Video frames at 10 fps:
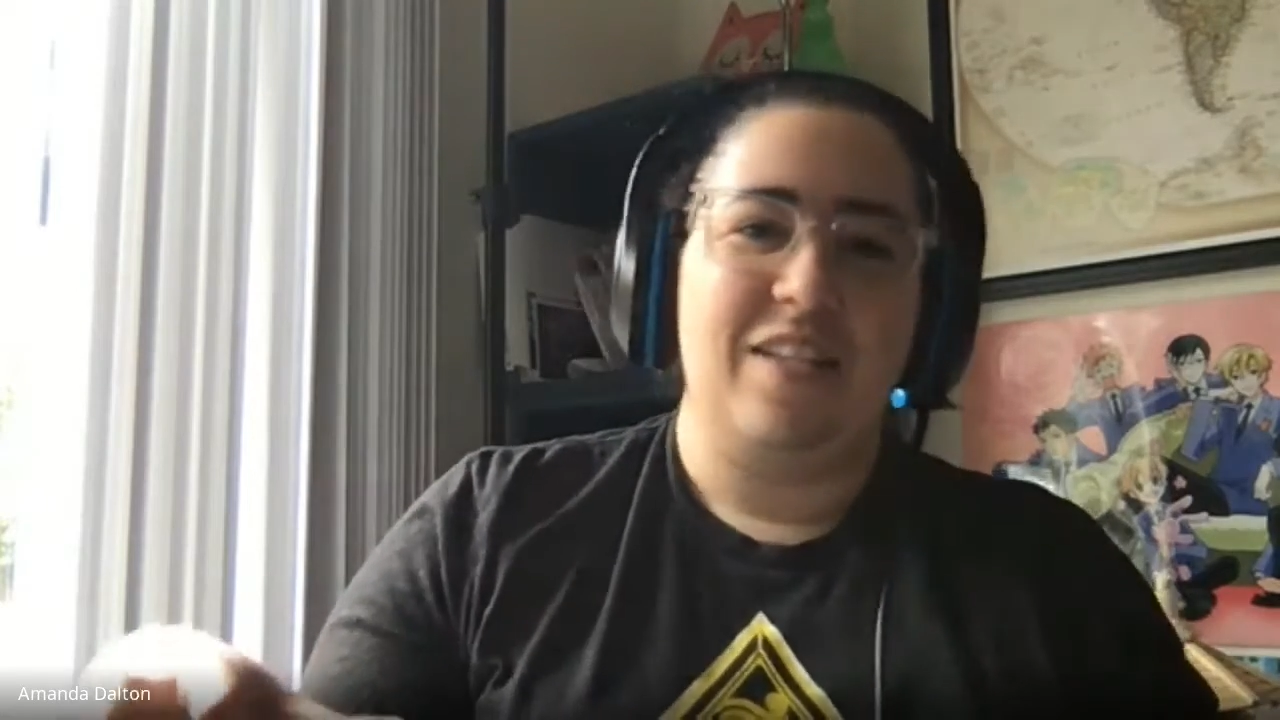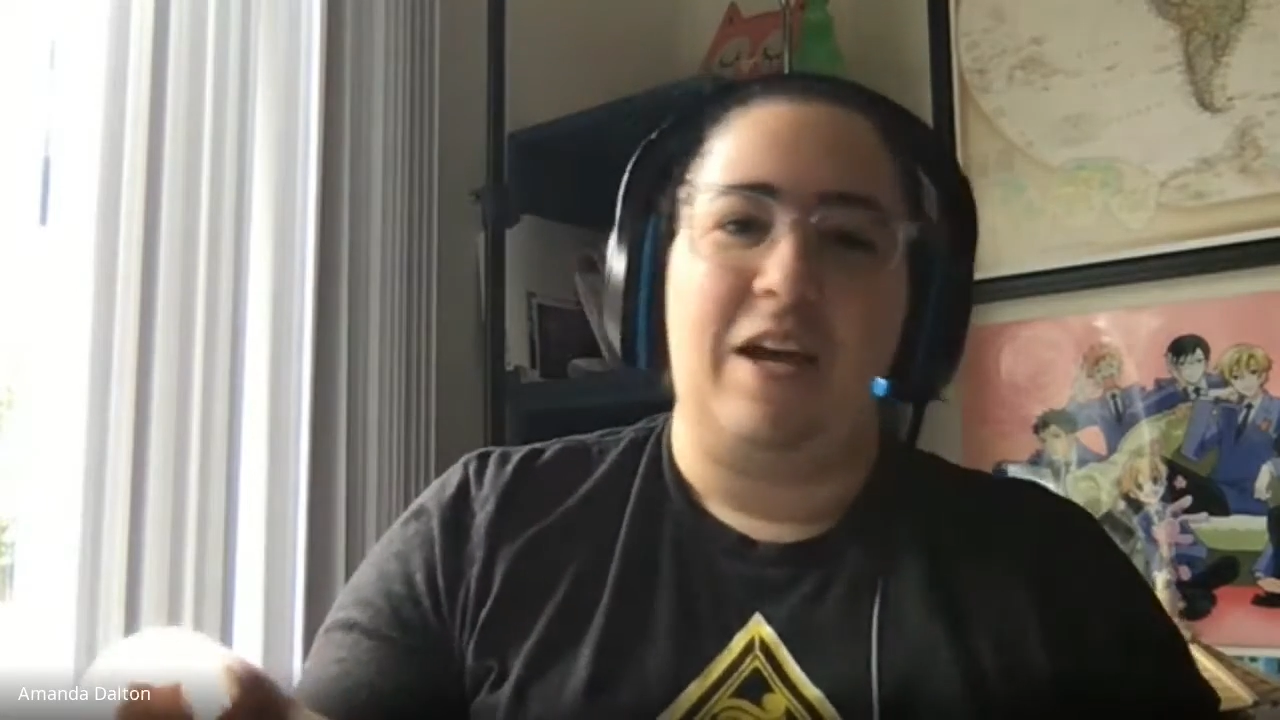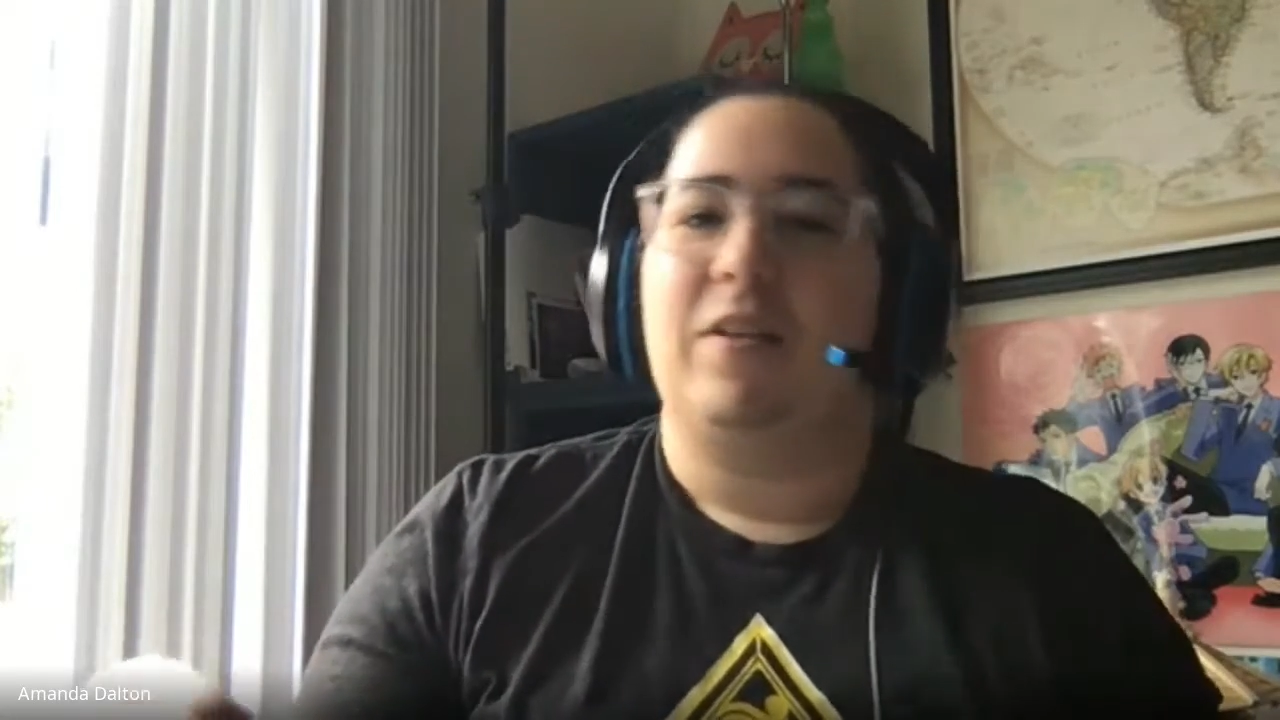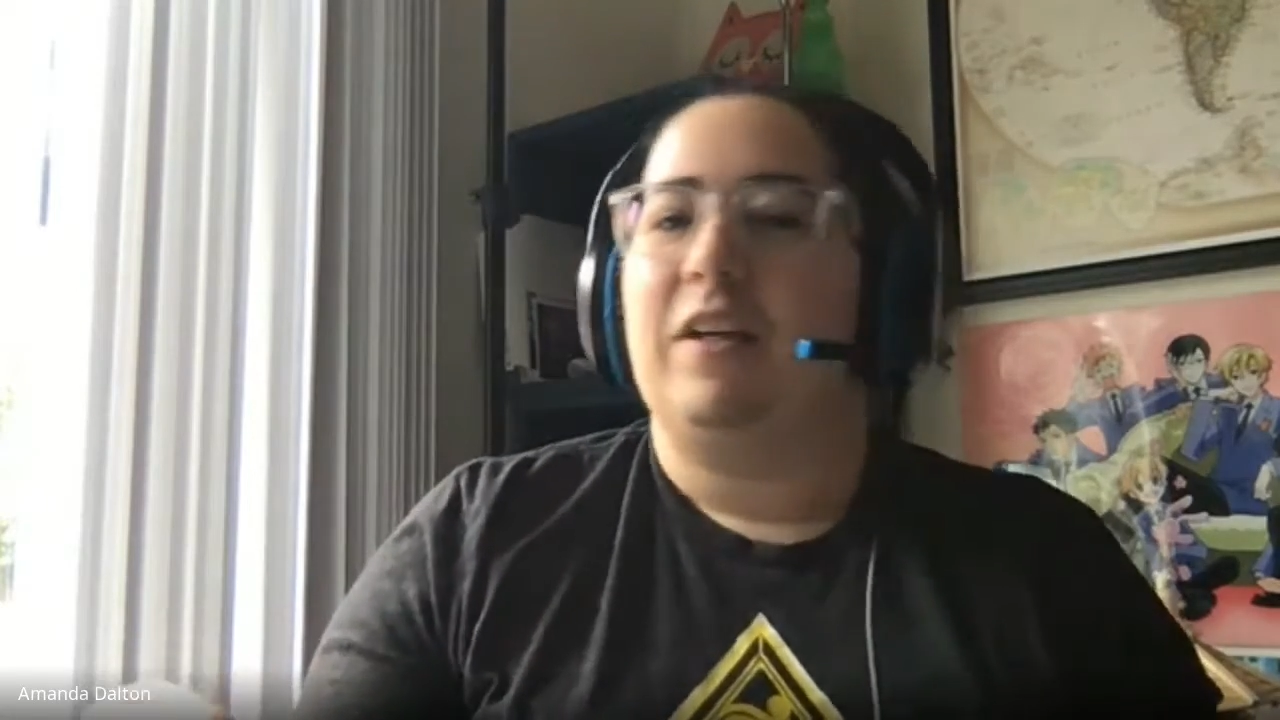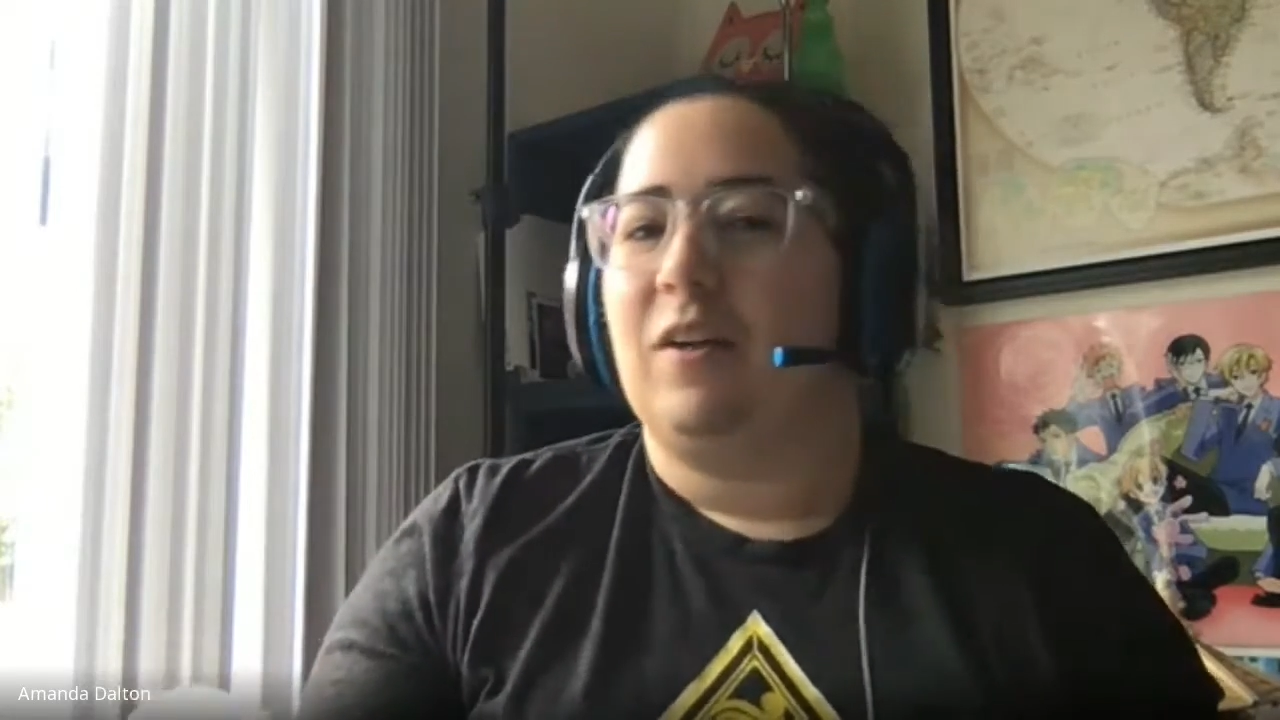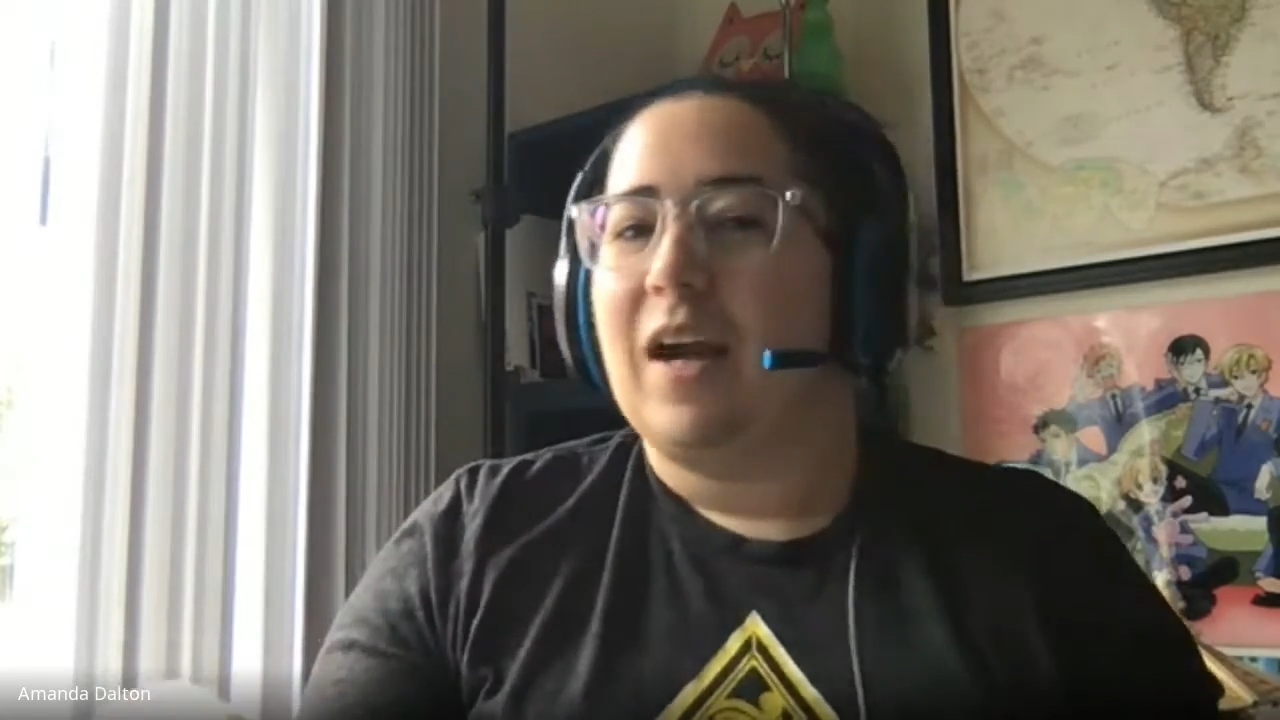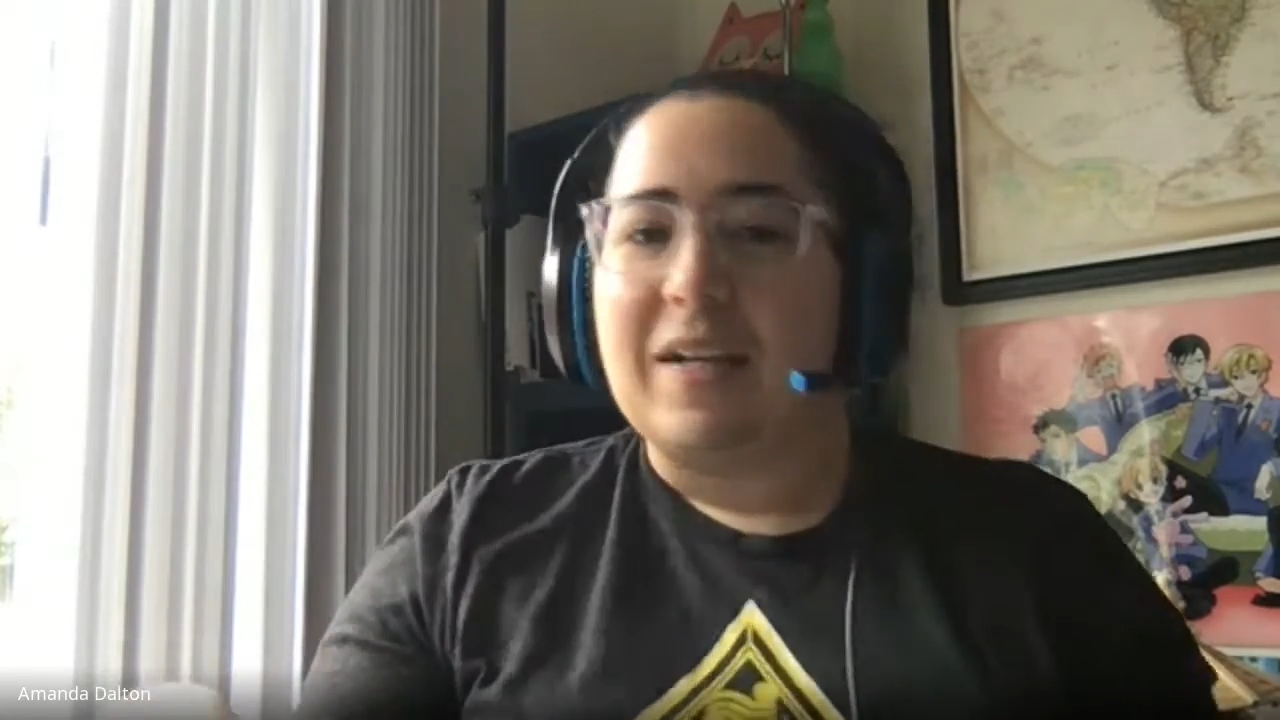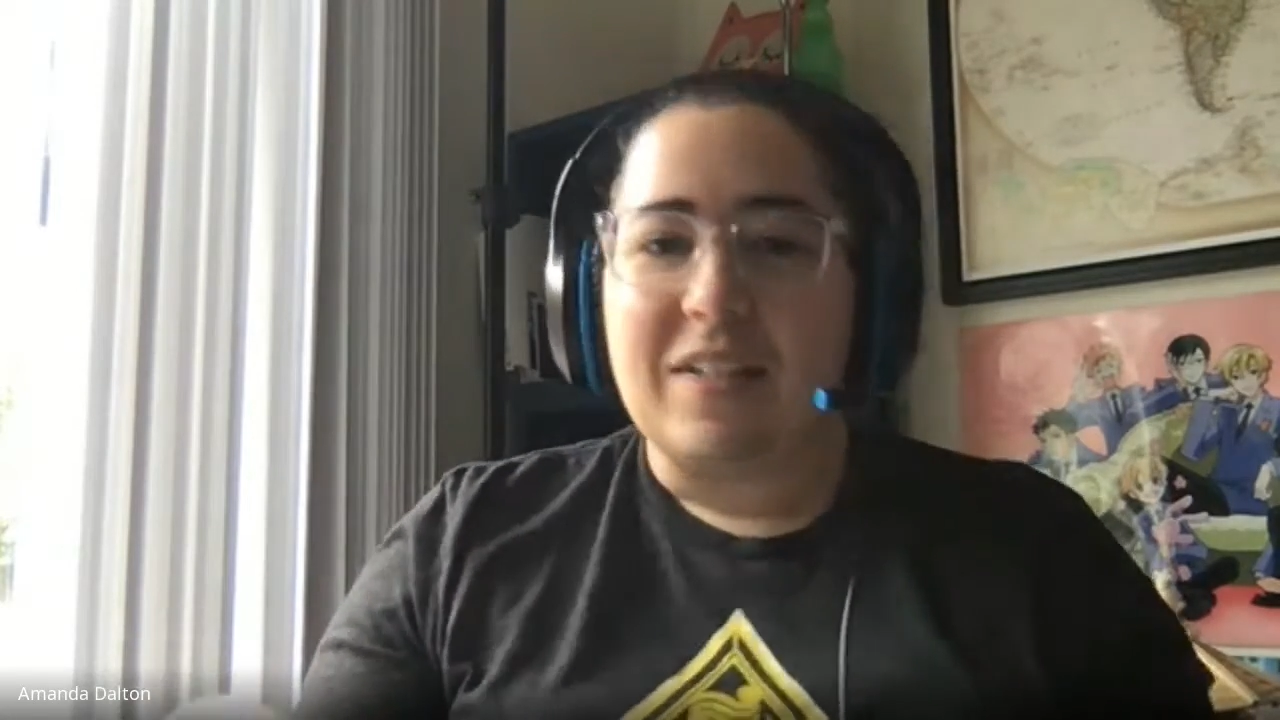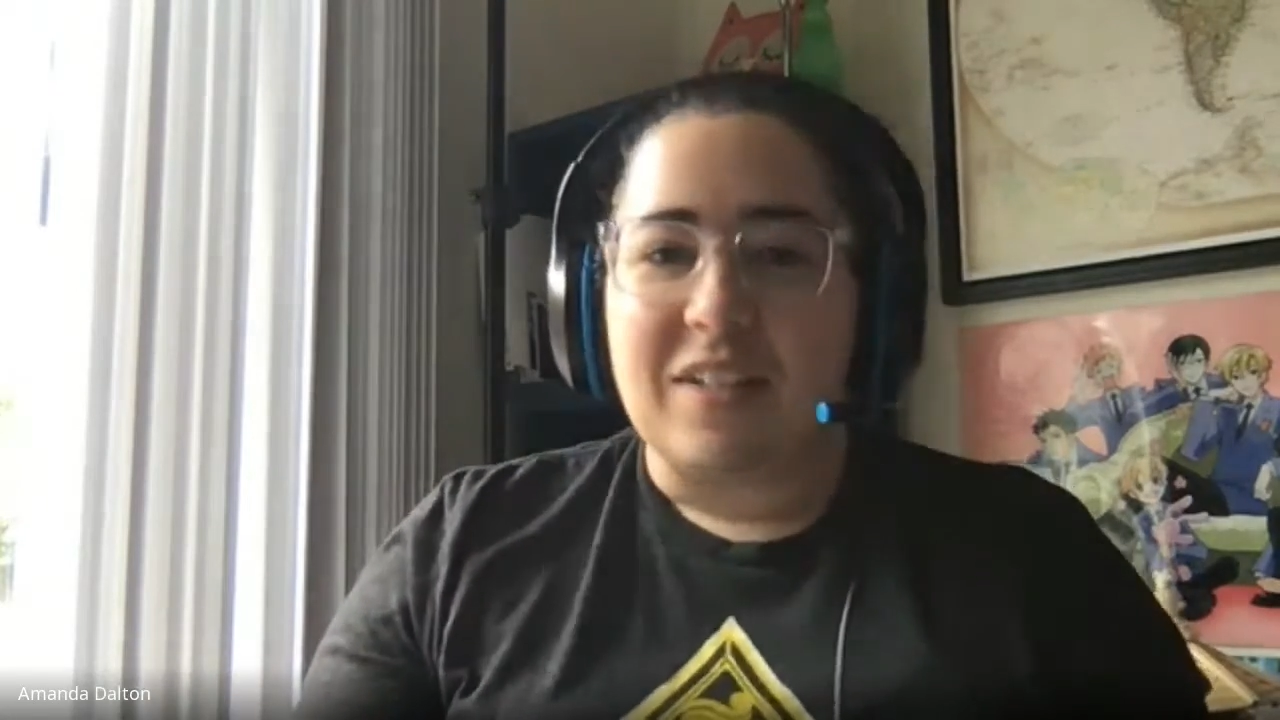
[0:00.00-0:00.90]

how they interact